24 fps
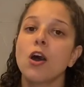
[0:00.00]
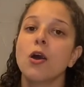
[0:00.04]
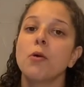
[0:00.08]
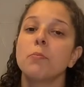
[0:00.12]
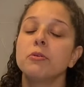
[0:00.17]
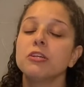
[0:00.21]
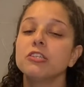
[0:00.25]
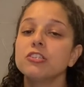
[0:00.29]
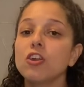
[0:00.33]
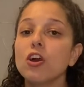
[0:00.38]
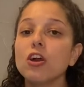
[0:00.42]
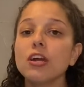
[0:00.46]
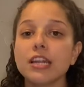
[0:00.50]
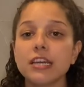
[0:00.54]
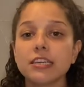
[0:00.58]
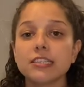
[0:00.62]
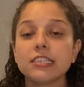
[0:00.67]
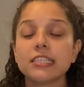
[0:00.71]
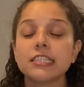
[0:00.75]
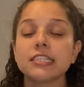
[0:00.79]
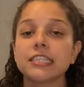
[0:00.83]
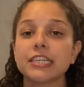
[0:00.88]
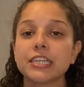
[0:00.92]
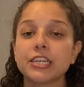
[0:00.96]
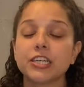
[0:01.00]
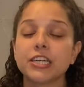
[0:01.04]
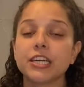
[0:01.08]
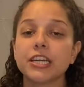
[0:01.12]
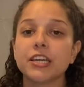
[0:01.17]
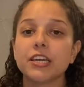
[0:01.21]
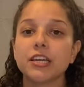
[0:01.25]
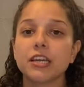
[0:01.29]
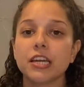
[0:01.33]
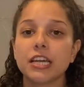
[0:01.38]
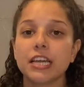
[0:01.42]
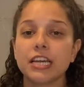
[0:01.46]
But it's not necessary,
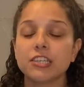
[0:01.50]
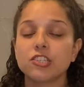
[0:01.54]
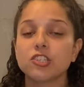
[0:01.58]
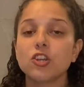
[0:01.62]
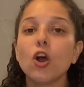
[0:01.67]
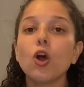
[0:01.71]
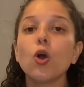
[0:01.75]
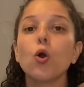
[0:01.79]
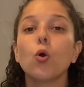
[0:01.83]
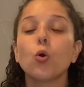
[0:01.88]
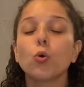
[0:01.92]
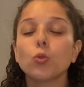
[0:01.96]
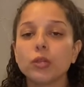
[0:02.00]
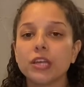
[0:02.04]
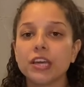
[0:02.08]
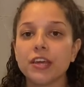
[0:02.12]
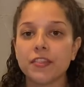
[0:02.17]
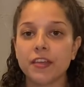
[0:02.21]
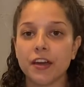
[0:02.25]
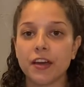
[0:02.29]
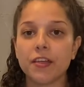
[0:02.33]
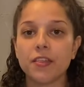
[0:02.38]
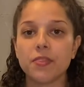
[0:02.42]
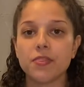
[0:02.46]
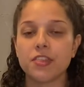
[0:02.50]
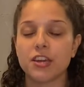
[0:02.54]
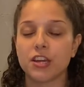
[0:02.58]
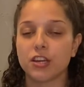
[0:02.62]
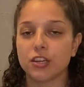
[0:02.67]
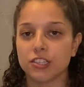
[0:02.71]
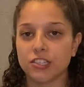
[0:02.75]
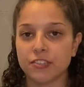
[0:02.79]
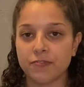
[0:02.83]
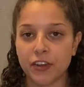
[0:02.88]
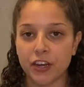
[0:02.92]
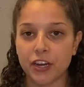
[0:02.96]
it is not only that there
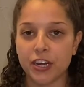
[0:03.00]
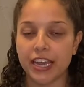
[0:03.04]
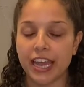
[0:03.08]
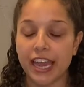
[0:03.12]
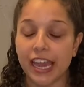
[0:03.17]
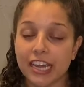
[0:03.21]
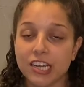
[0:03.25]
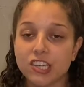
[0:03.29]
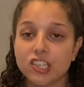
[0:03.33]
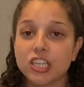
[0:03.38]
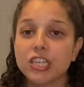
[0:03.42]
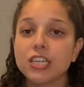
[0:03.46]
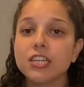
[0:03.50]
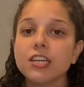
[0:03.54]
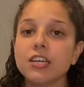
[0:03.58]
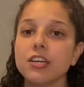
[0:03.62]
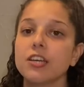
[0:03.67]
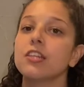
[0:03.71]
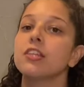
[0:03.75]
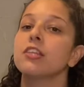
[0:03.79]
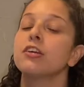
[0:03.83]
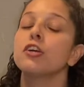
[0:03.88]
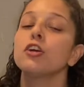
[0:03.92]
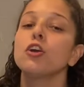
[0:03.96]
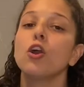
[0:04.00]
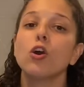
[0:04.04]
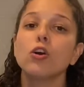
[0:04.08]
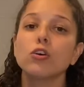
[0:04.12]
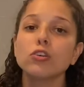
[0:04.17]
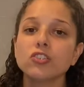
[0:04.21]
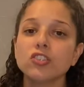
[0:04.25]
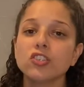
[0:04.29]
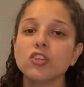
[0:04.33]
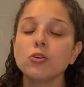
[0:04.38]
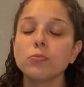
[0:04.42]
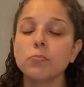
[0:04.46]
is variation, there
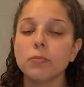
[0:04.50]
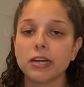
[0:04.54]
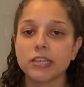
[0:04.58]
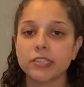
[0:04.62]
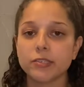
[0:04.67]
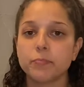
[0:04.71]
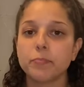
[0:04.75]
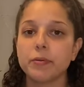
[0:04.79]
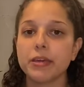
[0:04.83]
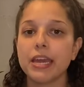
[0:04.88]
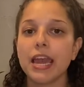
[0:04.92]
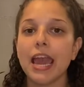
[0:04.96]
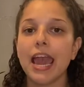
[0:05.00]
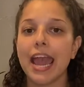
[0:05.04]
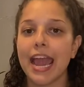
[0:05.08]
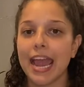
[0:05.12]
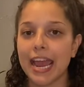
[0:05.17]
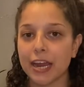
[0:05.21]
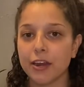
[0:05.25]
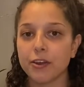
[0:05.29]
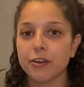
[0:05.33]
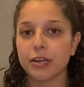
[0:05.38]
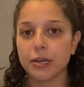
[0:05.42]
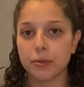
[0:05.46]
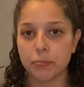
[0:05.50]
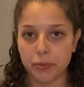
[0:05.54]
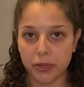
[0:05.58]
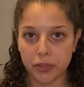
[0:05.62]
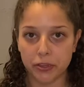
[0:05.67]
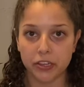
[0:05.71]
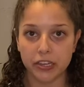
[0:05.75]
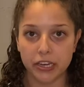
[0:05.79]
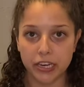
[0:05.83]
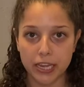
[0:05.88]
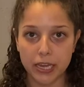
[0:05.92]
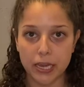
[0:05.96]
also must be
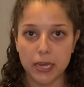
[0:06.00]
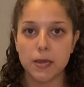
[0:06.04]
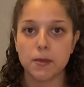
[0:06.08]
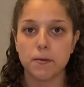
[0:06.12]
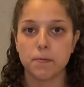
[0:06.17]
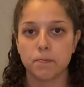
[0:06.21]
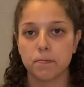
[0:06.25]
heritability.